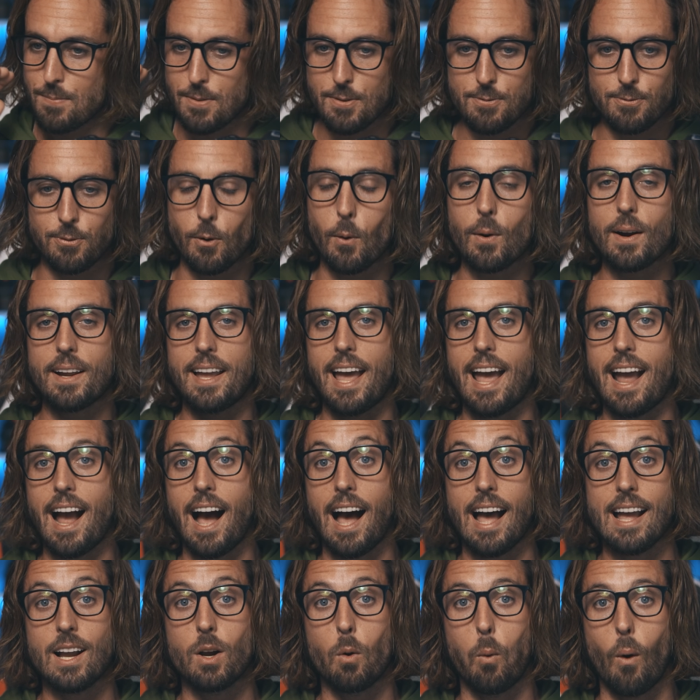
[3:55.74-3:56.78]
4K
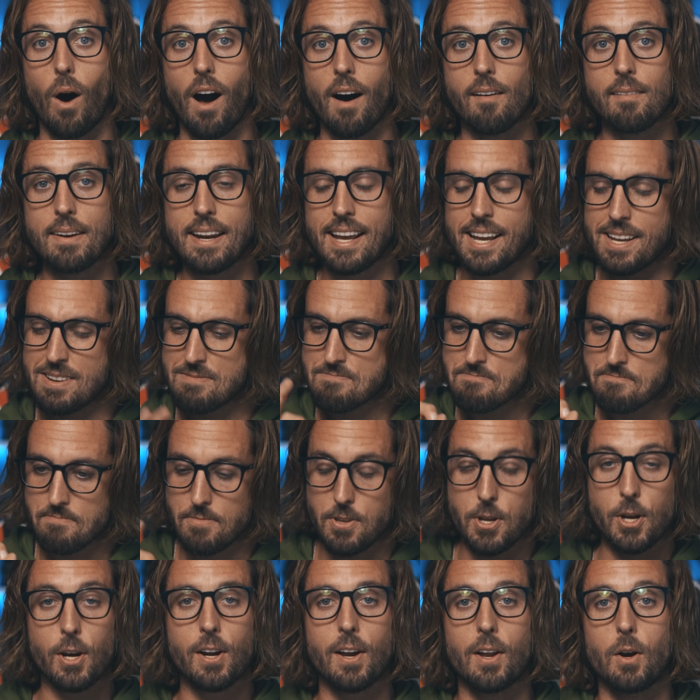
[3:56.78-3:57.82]
high quality,
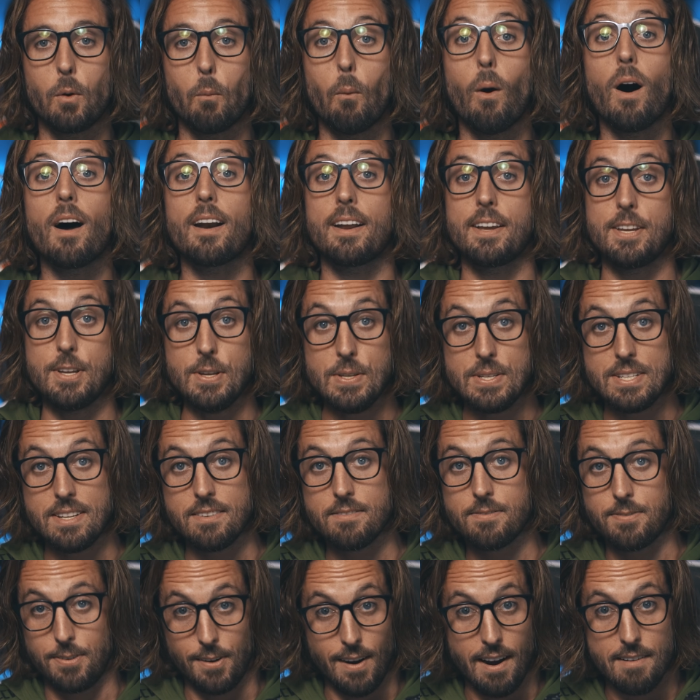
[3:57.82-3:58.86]
you're gonna wanna use it
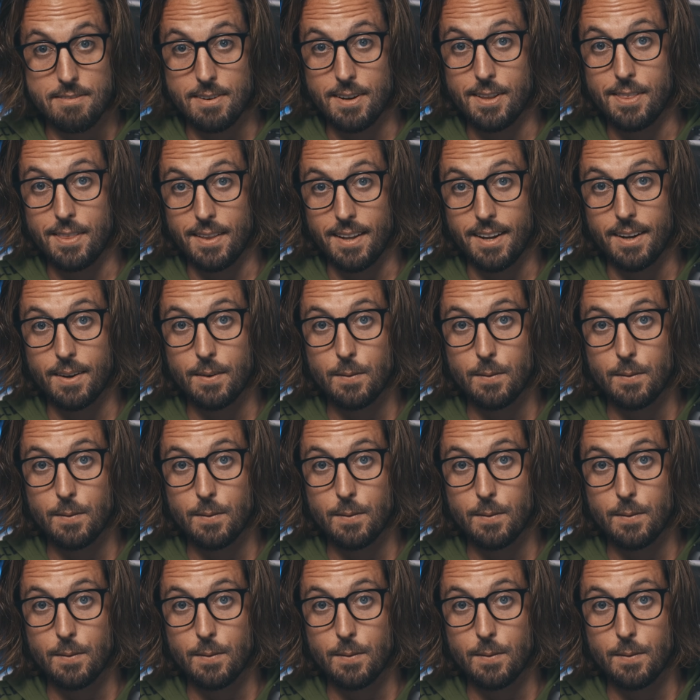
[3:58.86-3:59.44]
for everything.